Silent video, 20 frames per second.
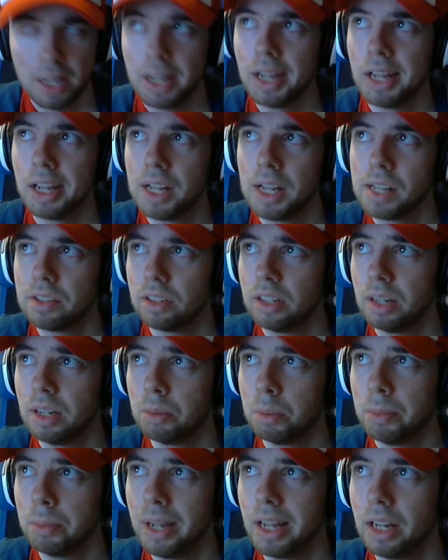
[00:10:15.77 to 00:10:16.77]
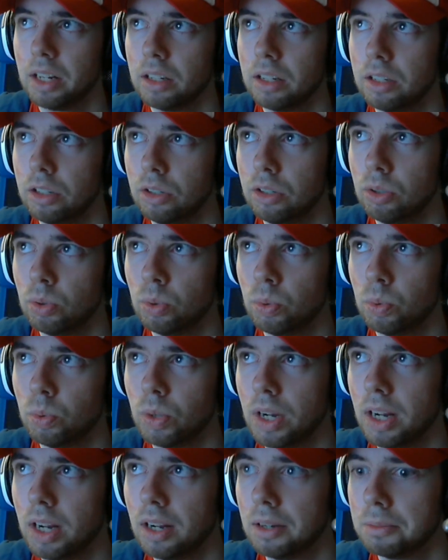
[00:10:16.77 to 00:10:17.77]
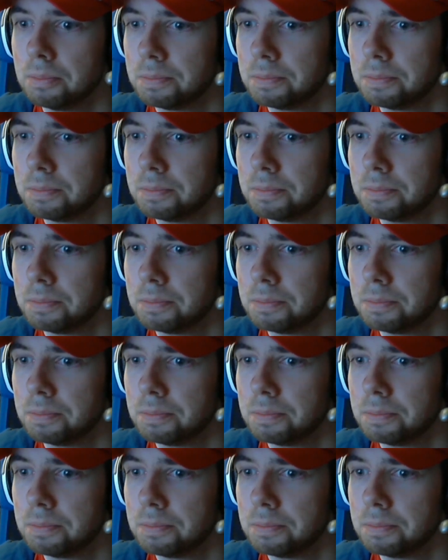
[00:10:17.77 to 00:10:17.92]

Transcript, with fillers: as a Demoman, man, you uh,